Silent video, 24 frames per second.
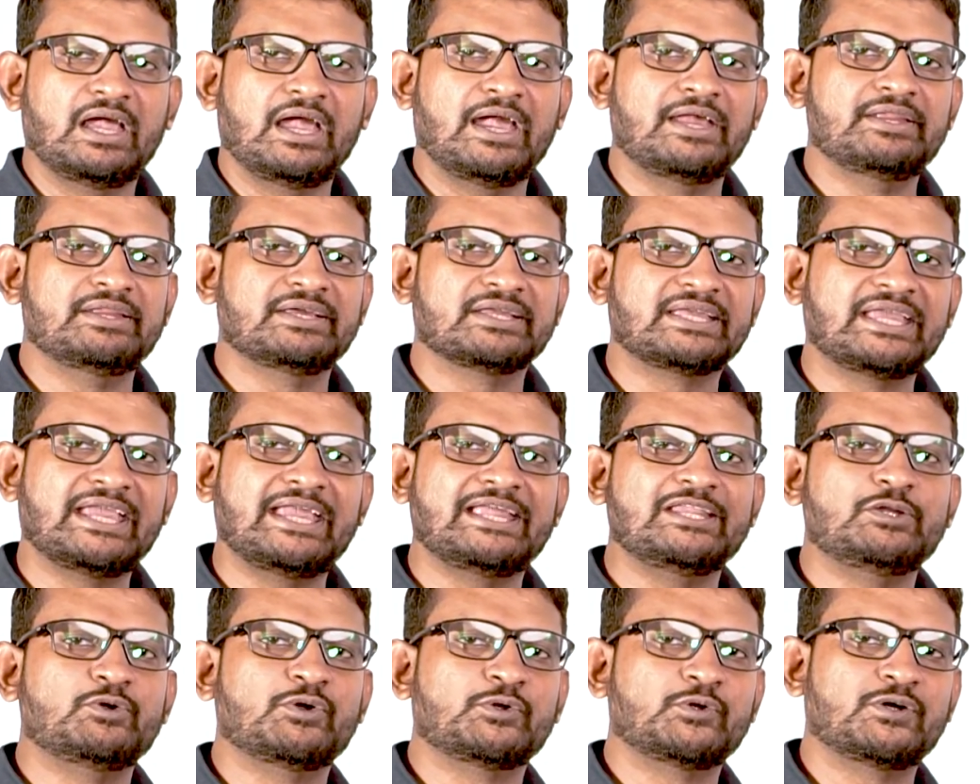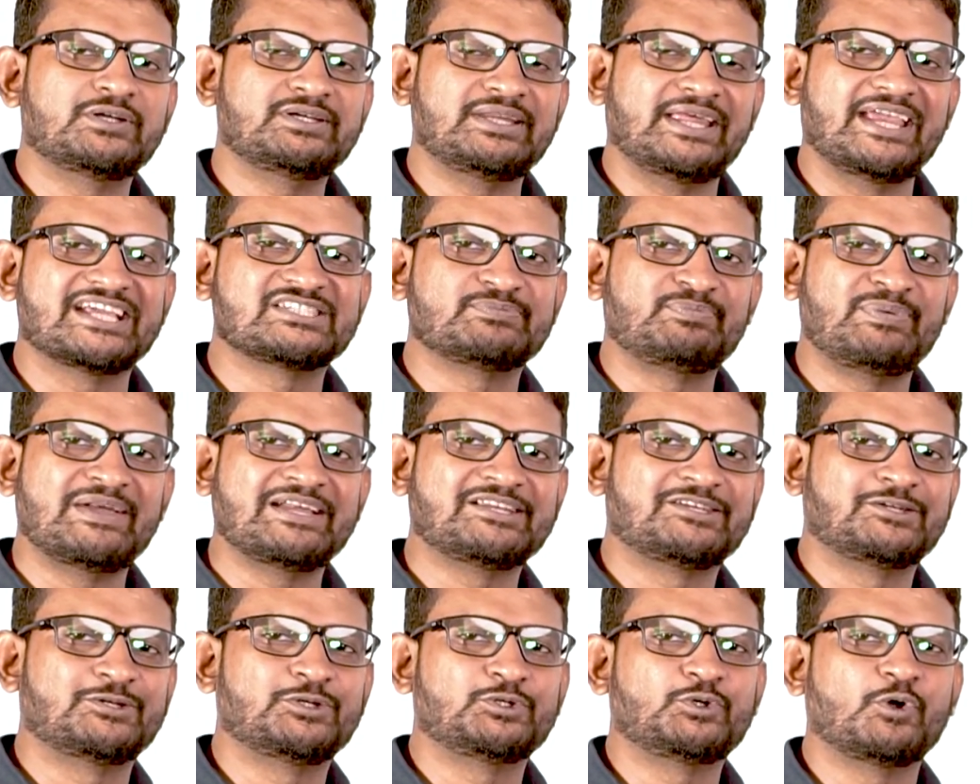And again, you are not
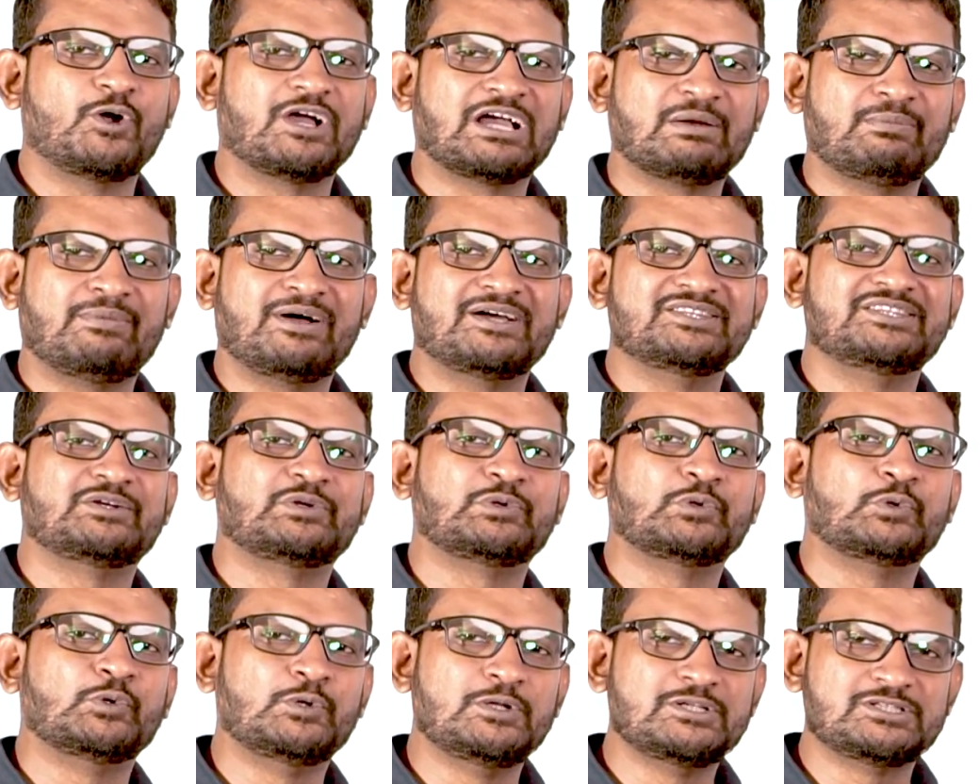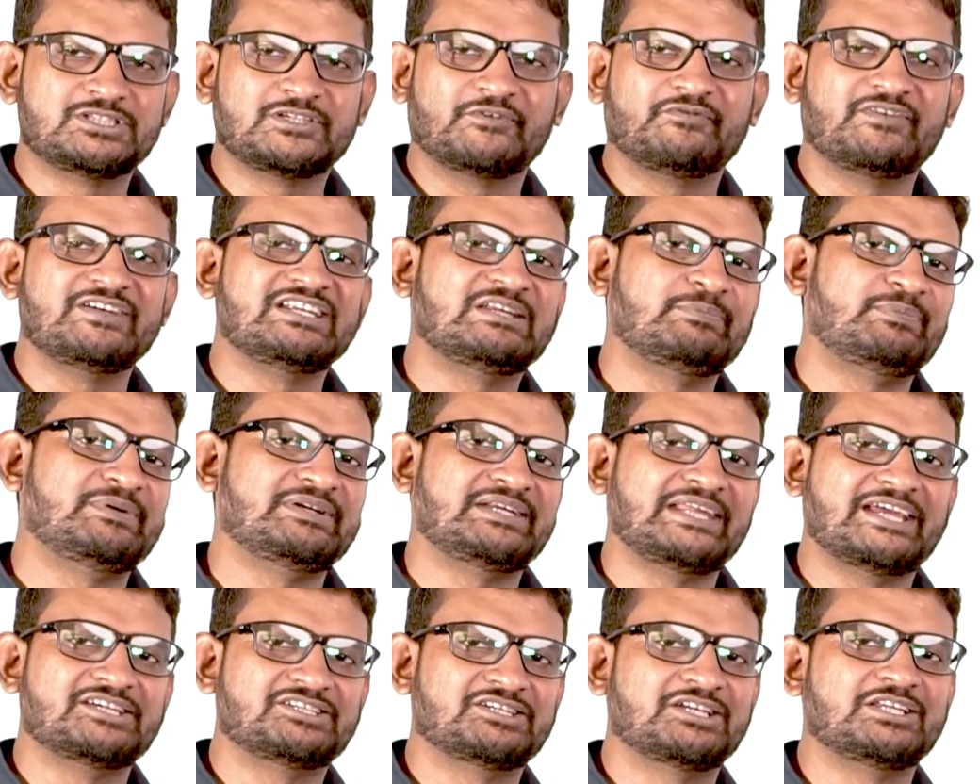expected to talk about the rules of
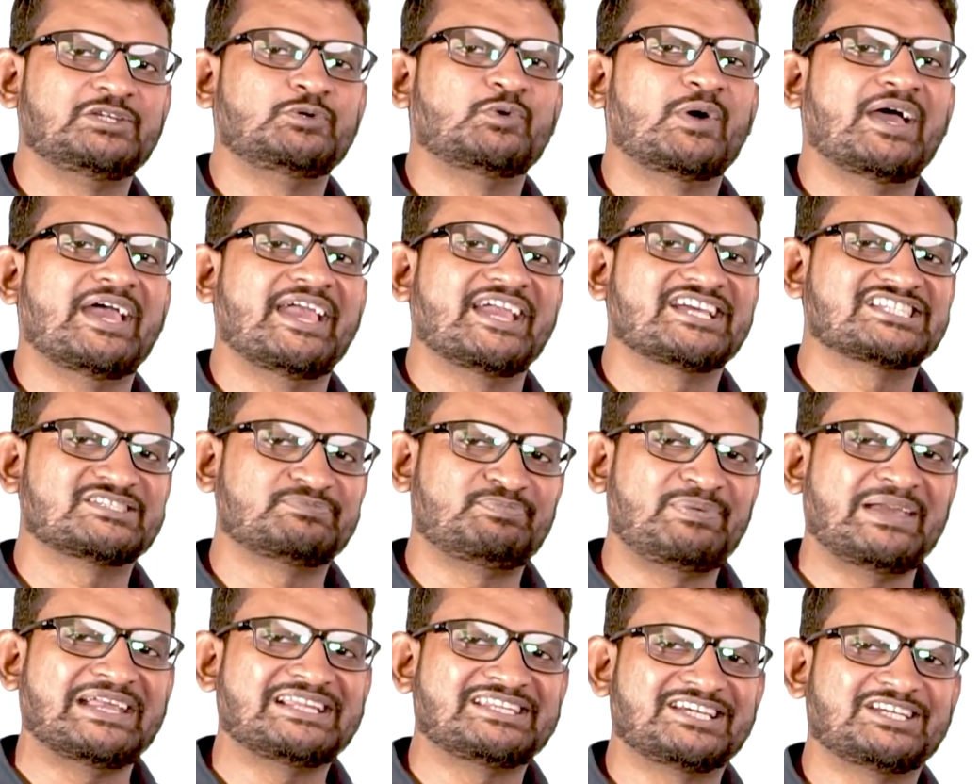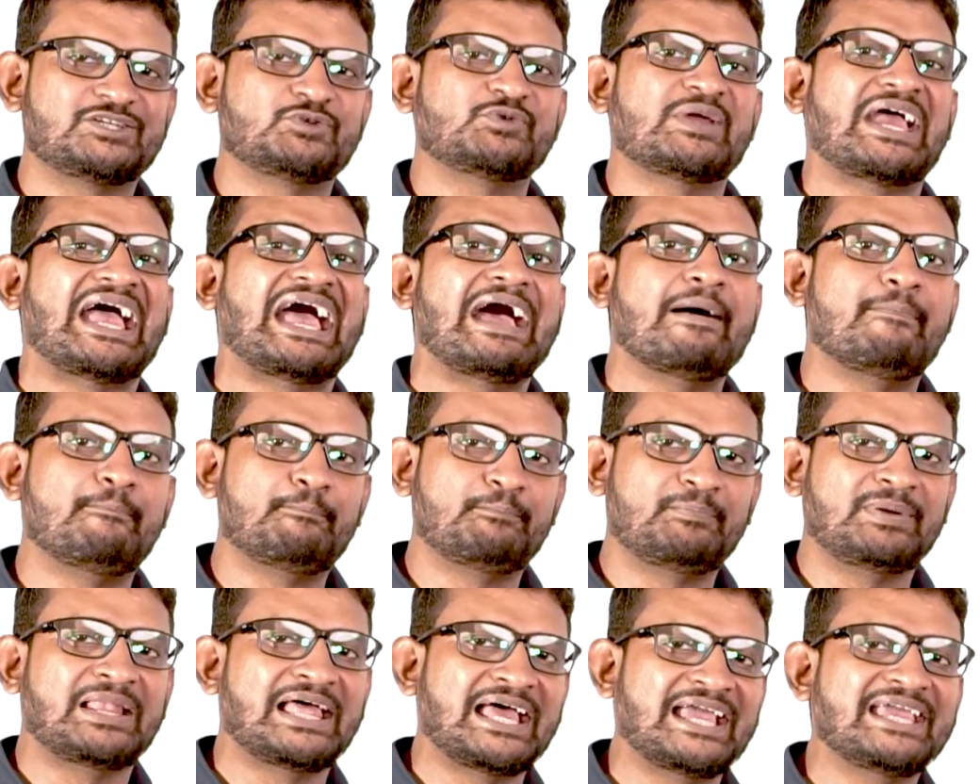interpretation. You are expected to
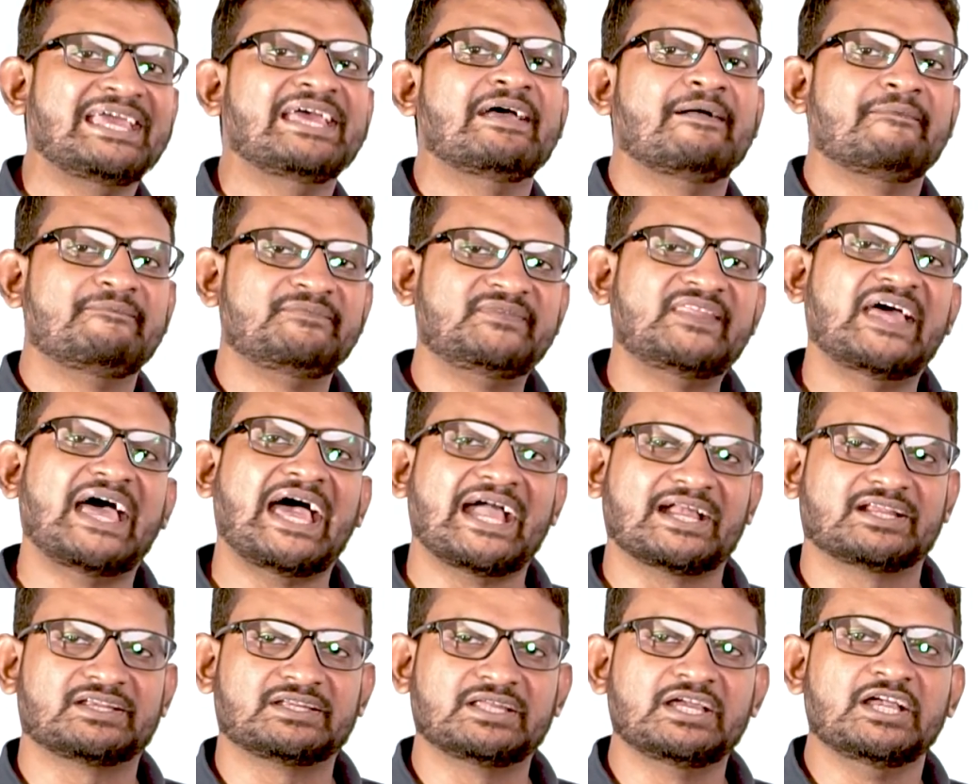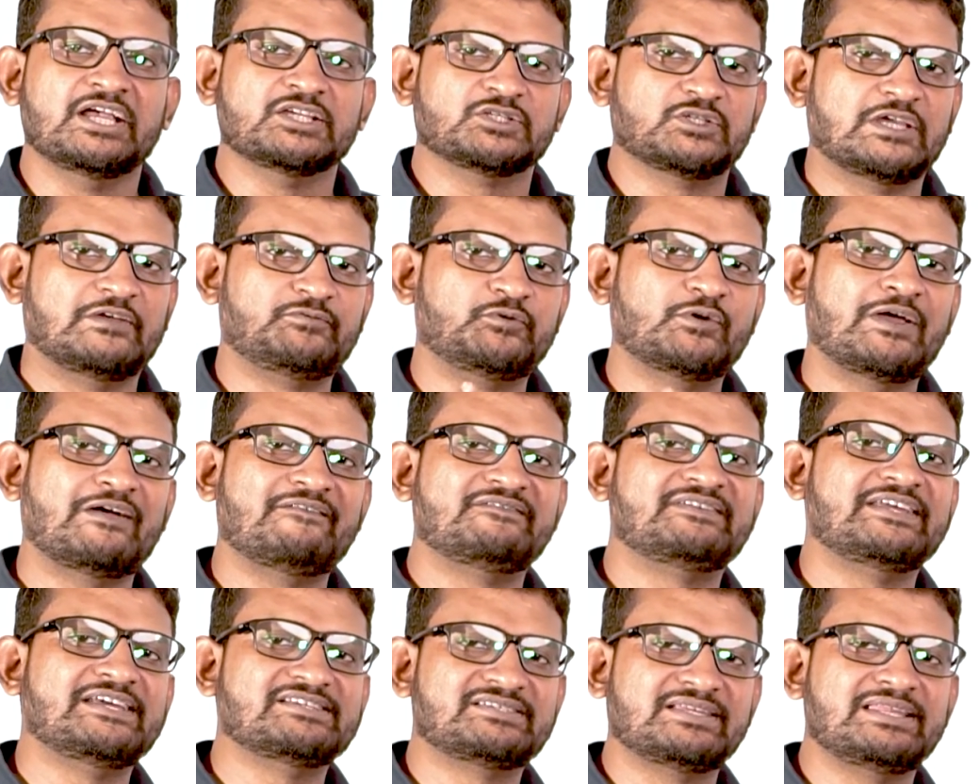apply the act. So if you
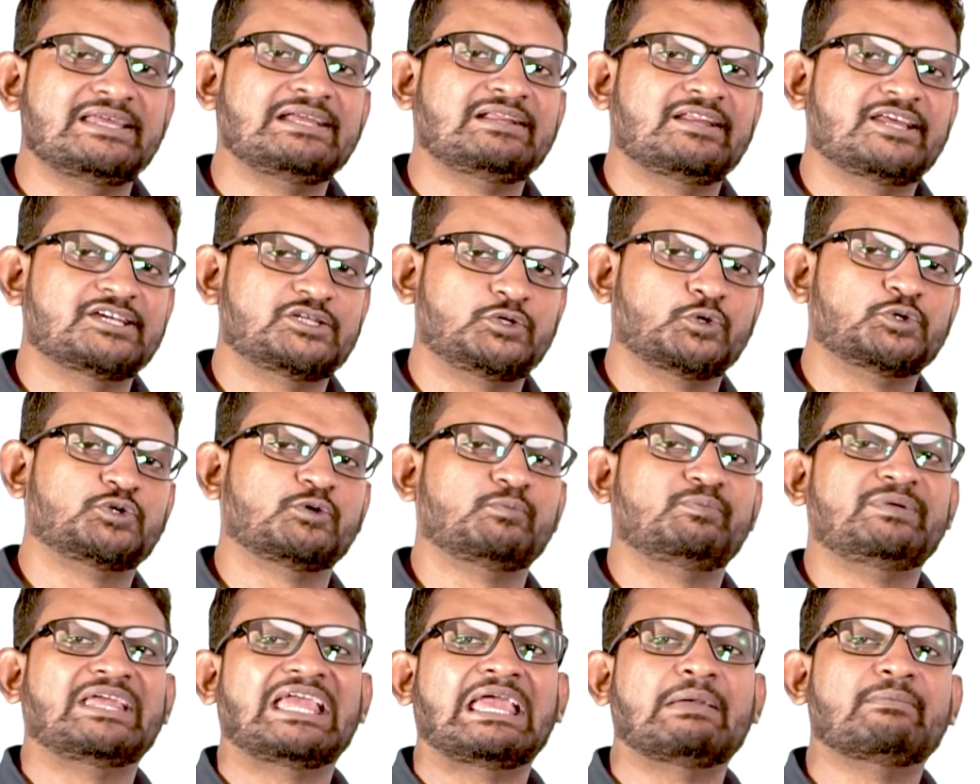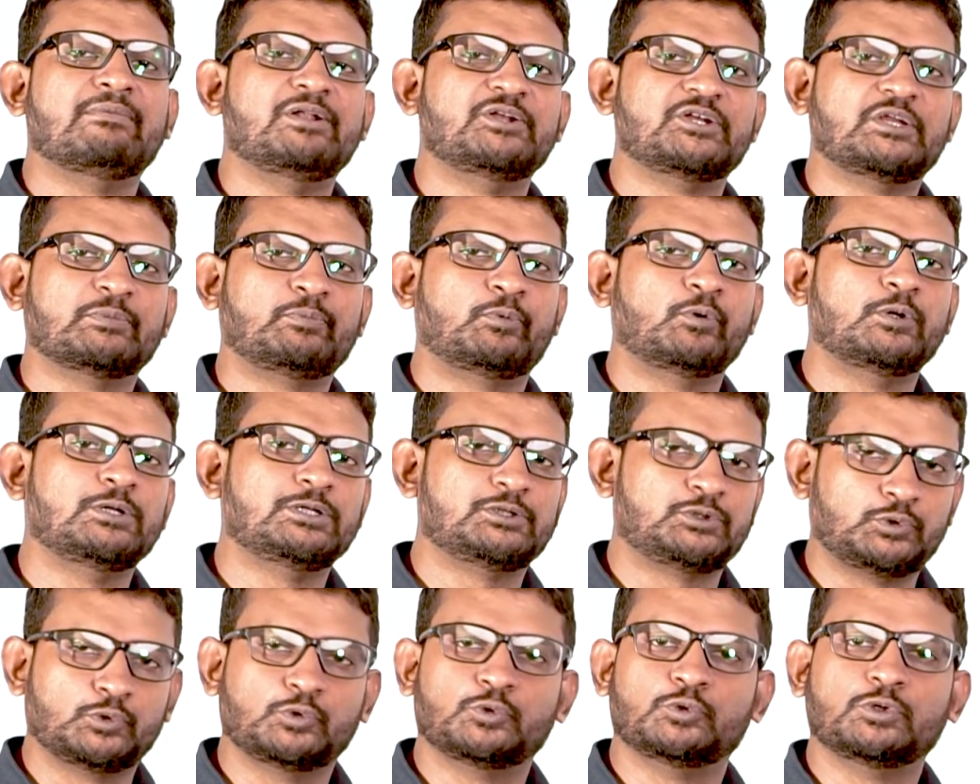have decent English, you should be able to
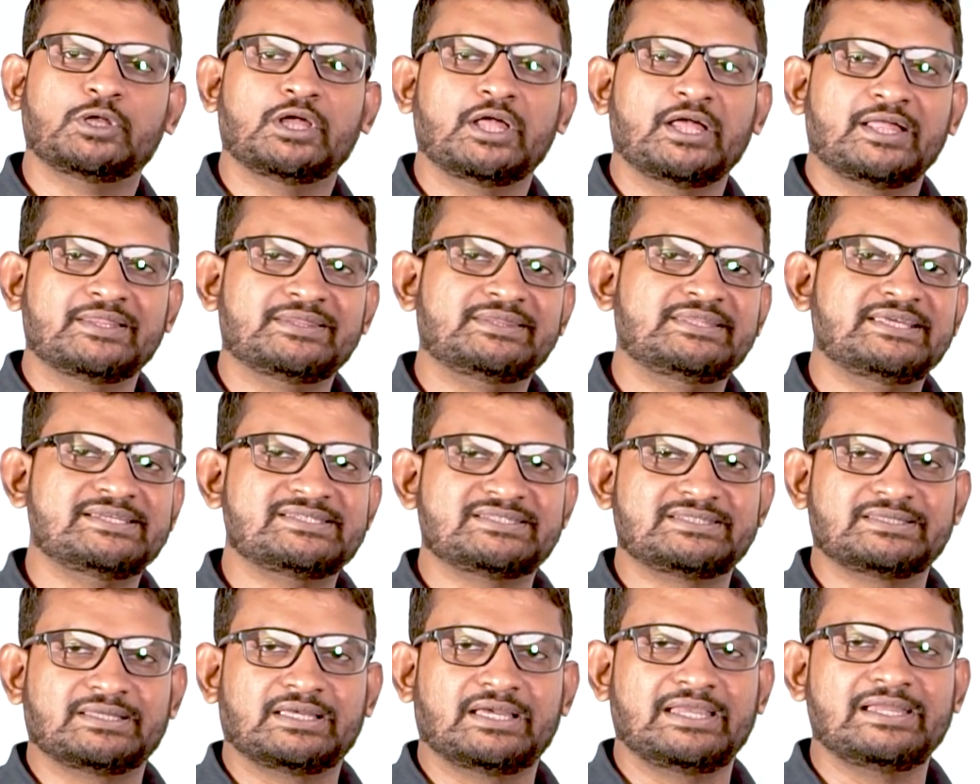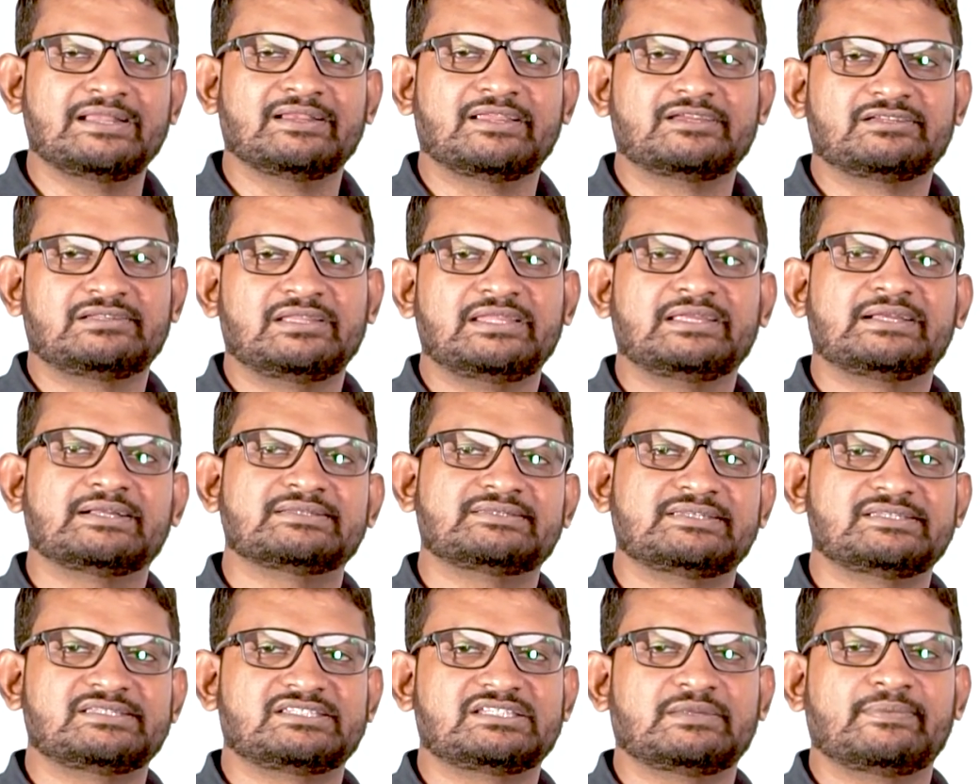pull through this English legal
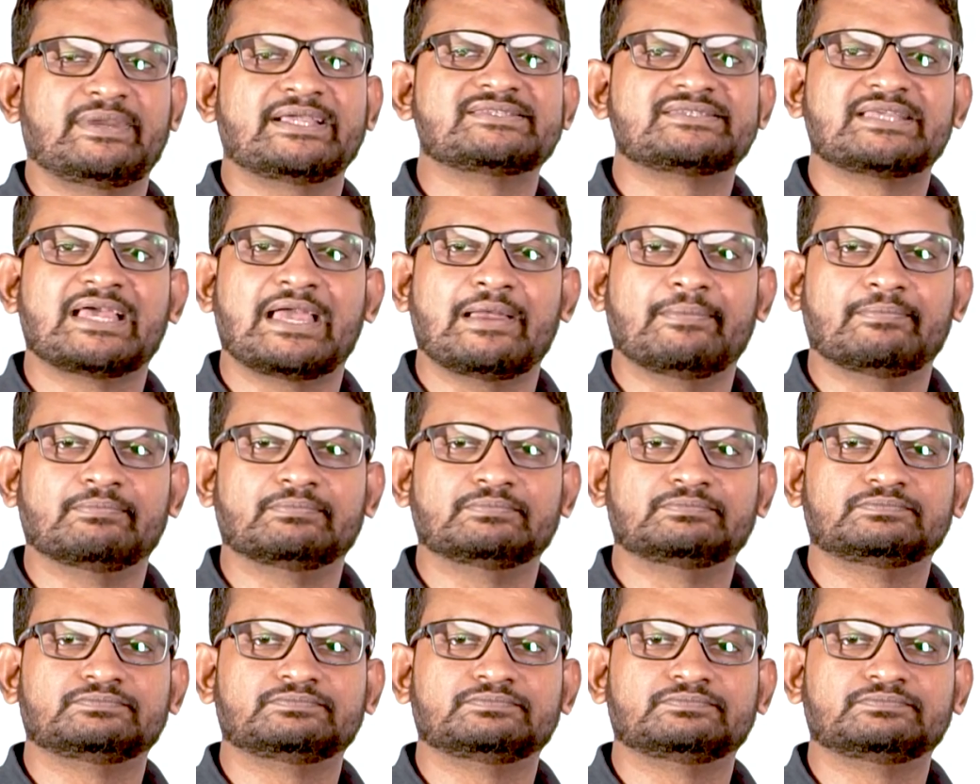system exam.